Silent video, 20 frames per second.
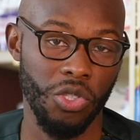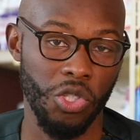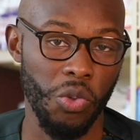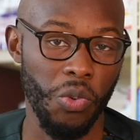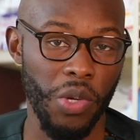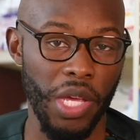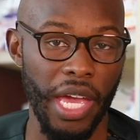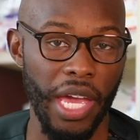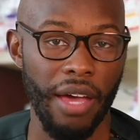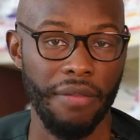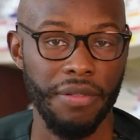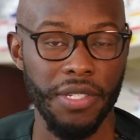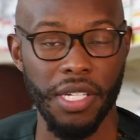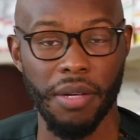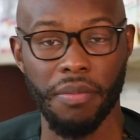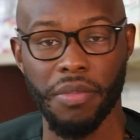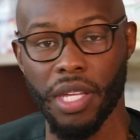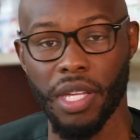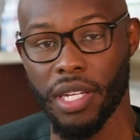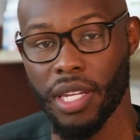Do we have
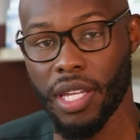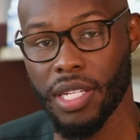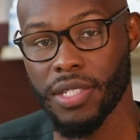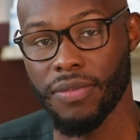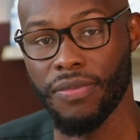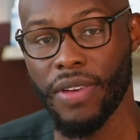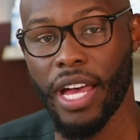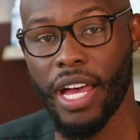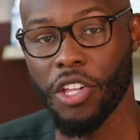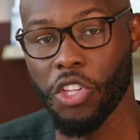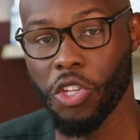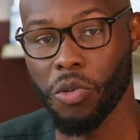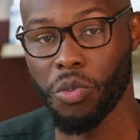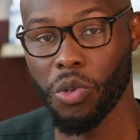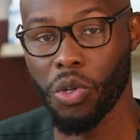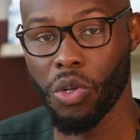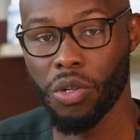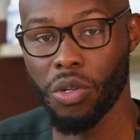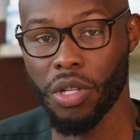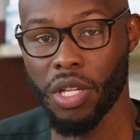something that's
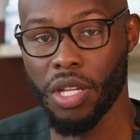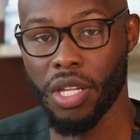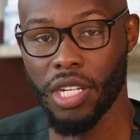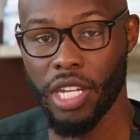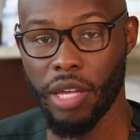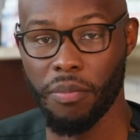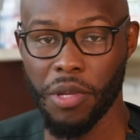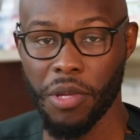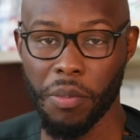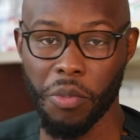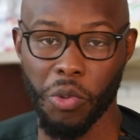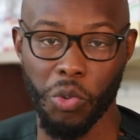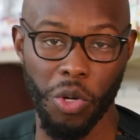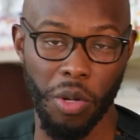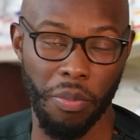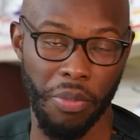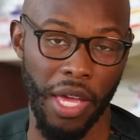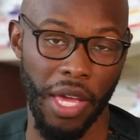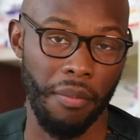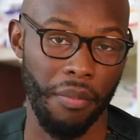valuable that people will
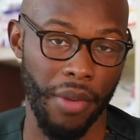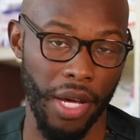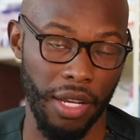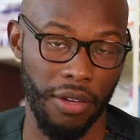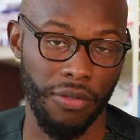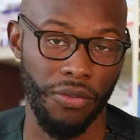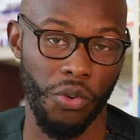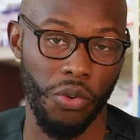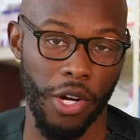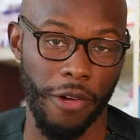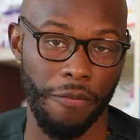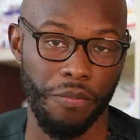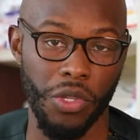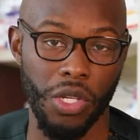pay money for?